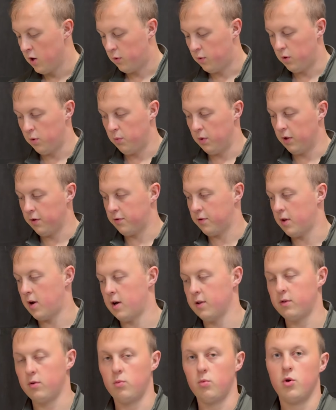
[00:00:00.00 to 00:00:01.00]
We will
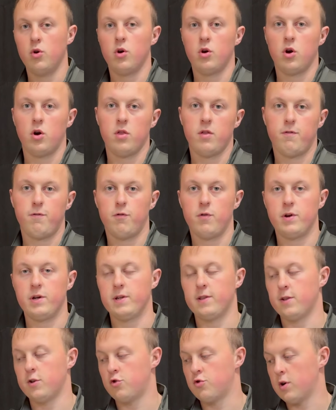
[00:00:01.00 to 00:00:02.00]
start to work on the
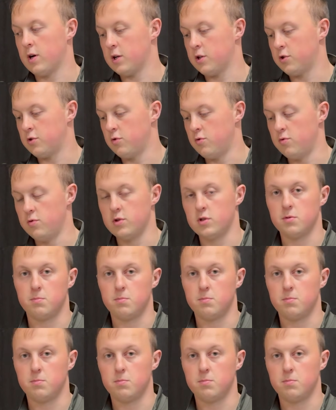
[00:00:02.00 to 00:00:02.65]
front of the truck soon,